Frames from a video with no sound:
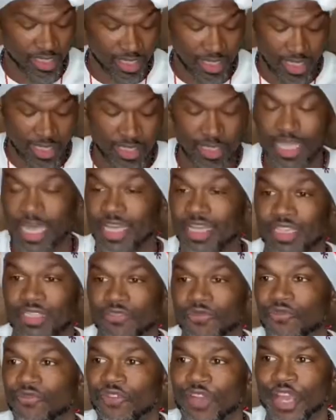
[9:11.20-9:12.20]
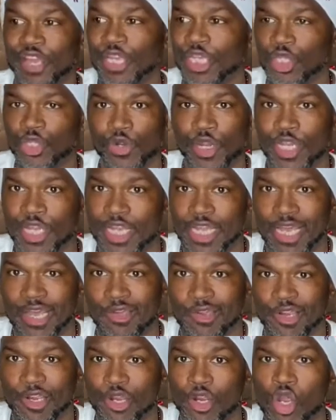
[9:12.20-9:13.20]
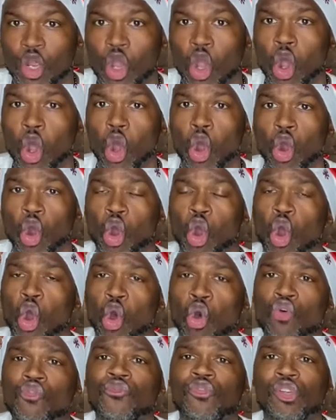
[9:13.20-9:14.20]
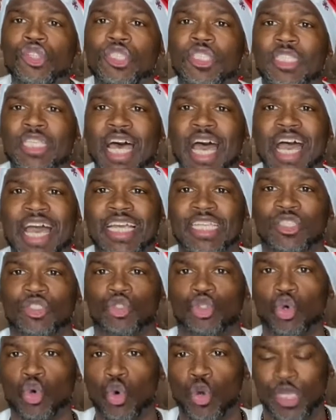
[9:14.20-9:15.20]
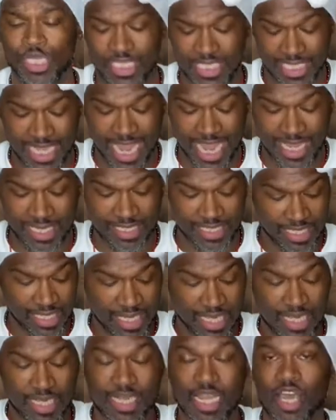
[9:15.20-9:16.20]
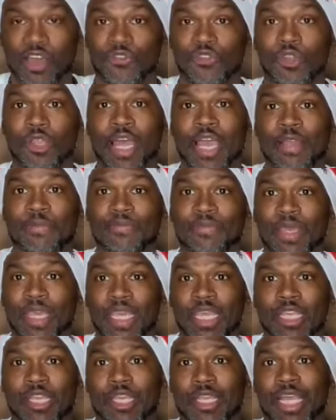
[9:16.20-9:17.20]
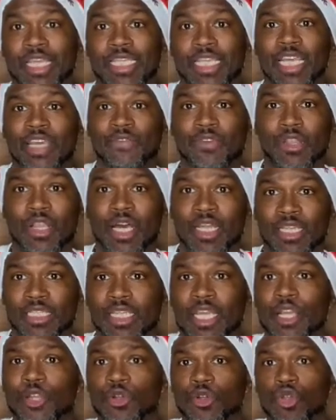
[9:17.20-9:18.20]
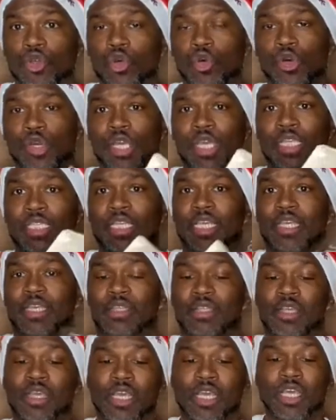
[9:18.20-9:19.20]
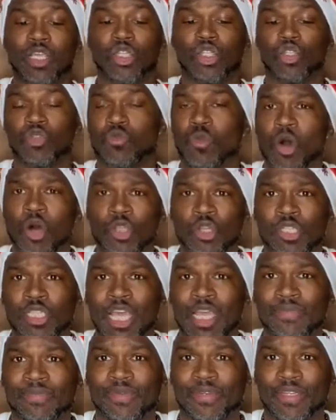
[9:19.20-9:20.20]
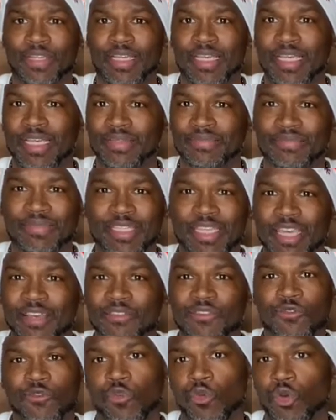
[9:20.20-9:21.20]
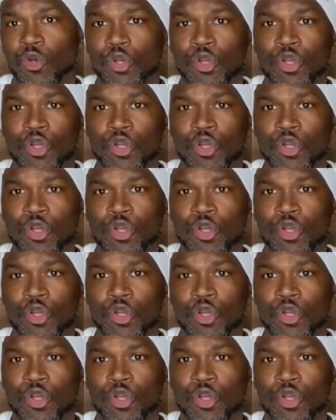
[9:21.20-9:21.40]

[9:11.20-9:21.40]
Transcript: that is very trendy out here are oversized toy sacks. Now, if you're like me and you like to give a lot of tinker toys and smaller type of gifts for